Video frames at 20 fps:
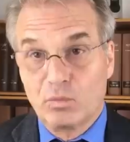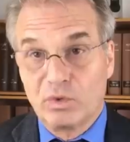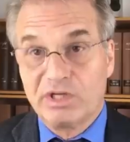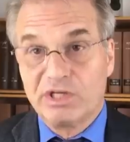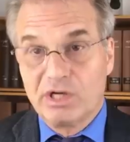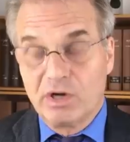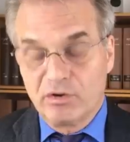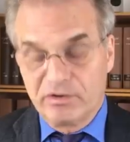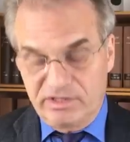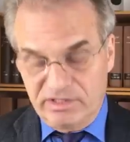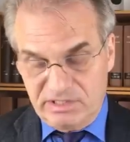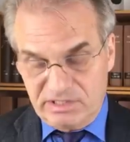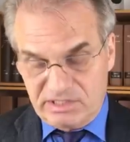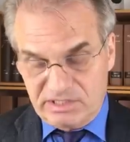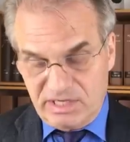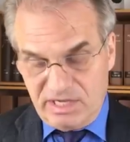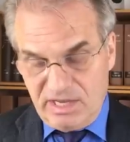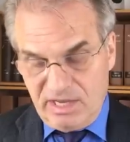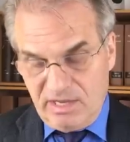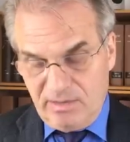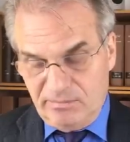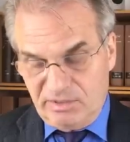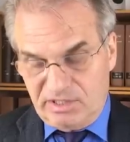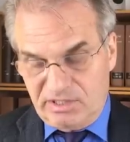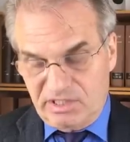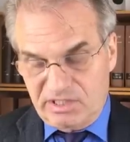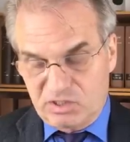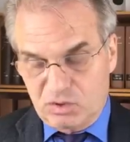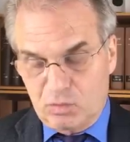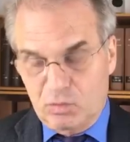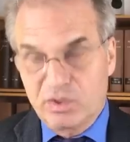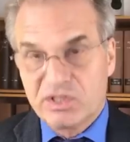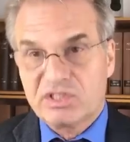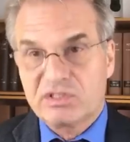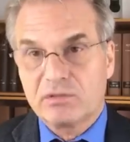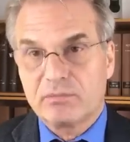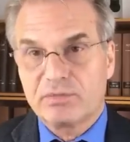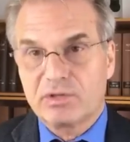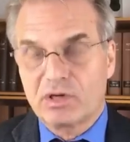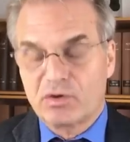We know this because a
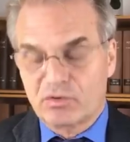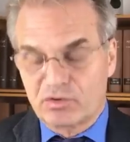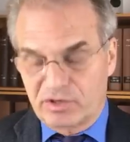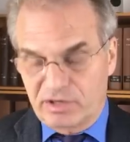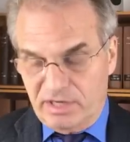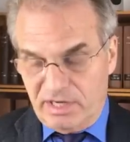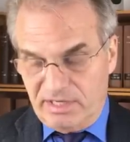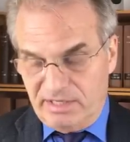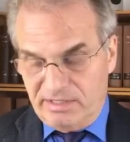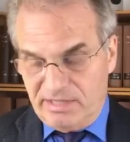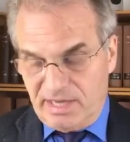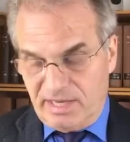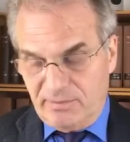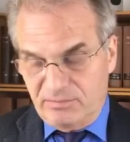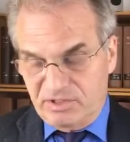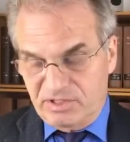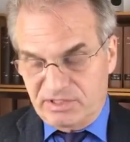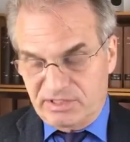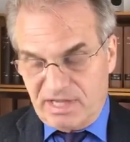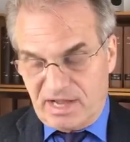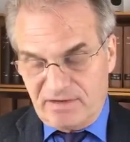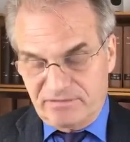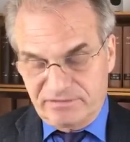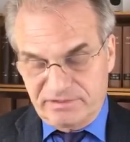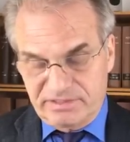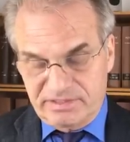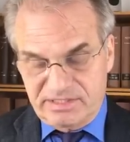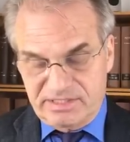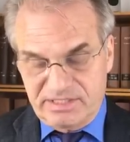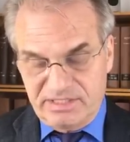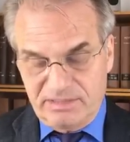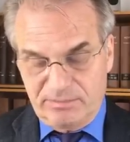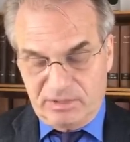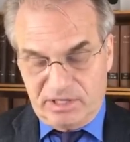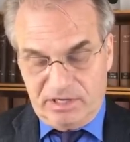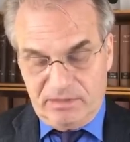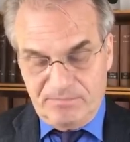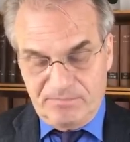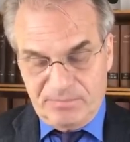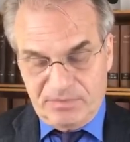whistleblower named David
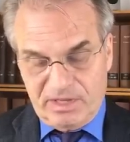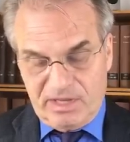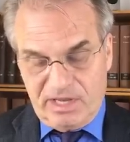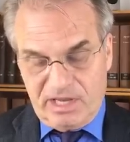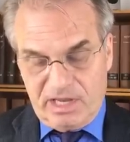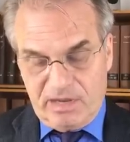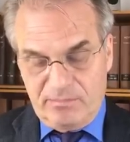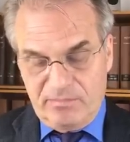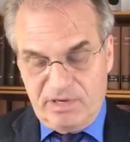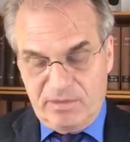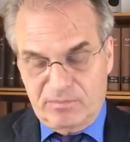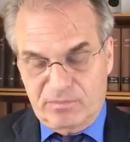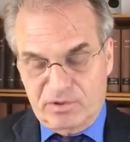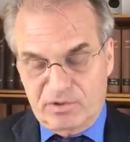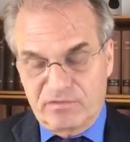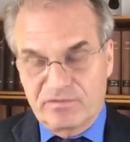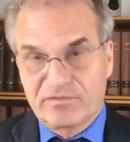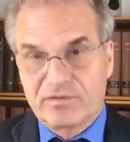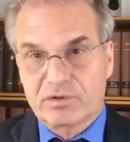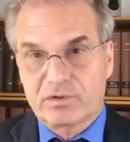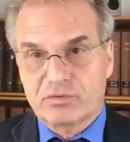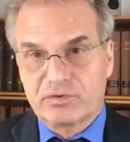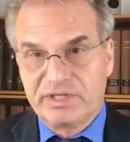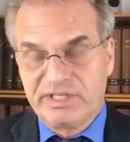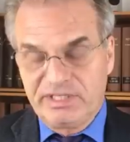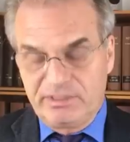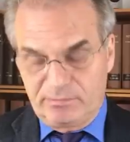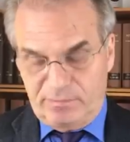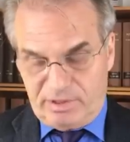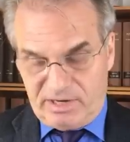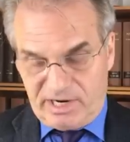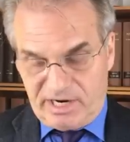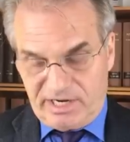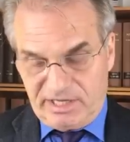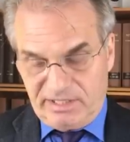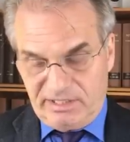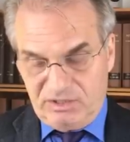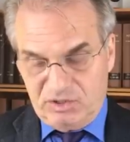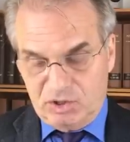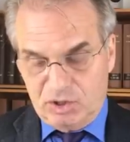Sieber, a member of the Green
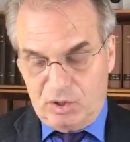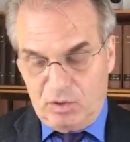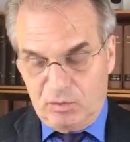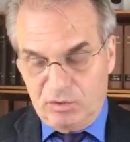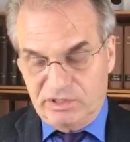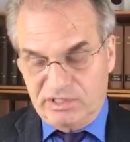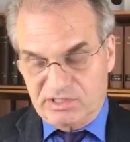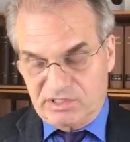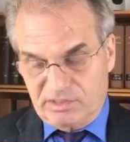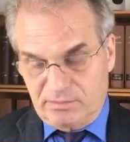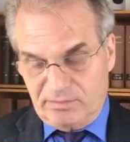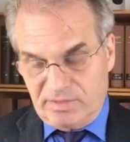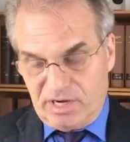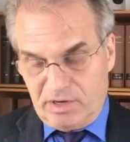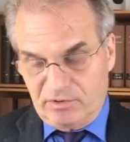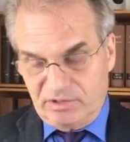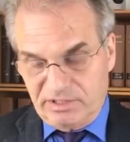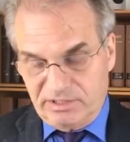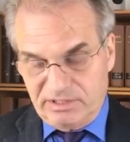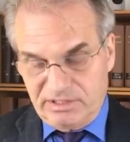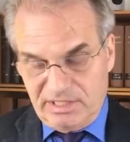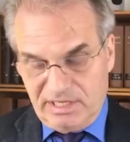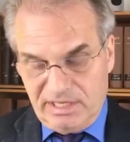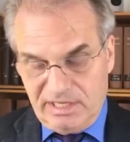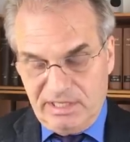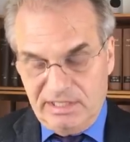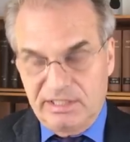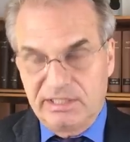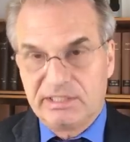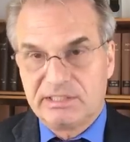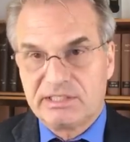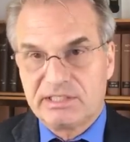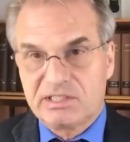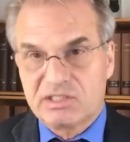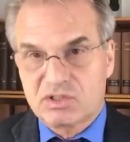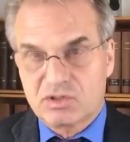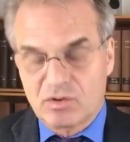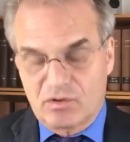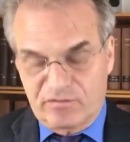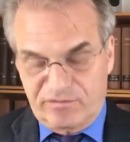Party, told us about it. He did
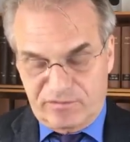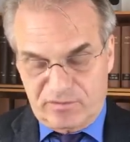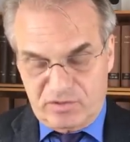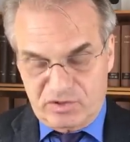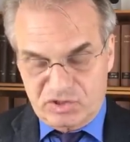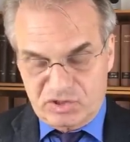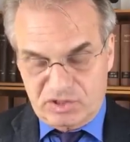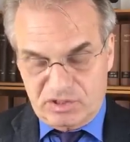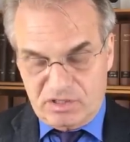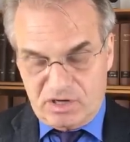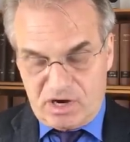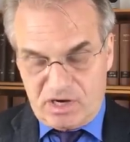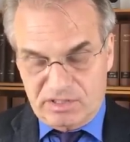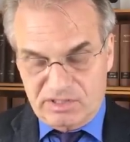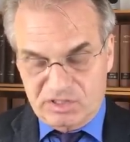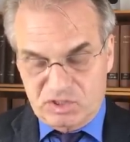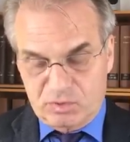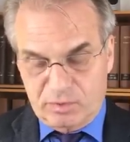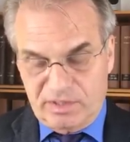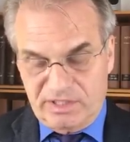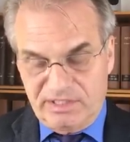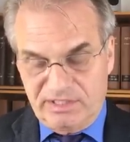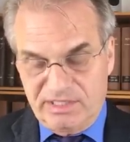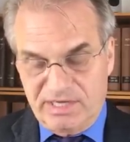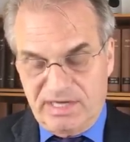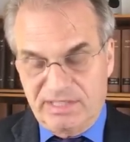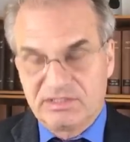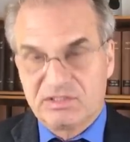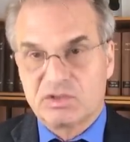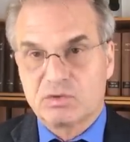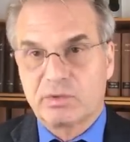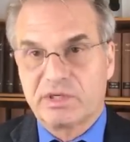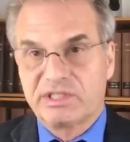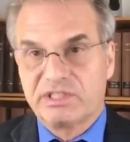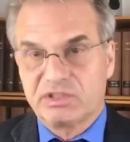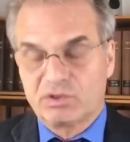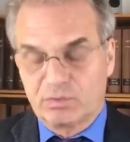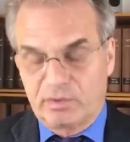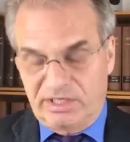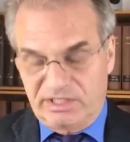so first on August 29,
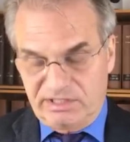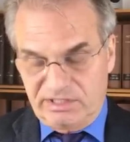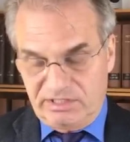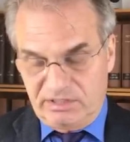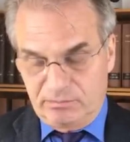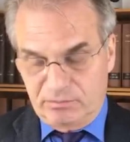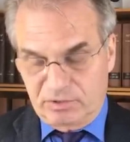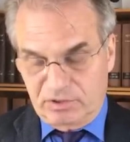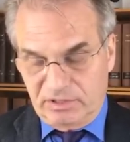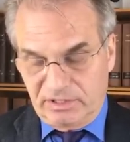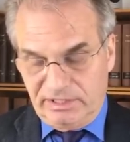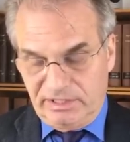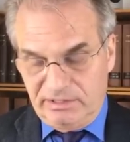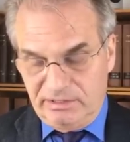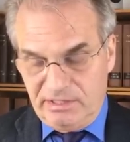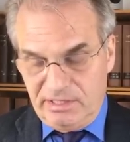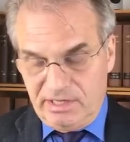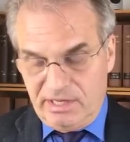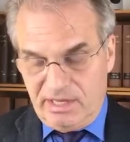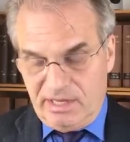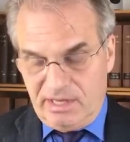2020 in Berlin,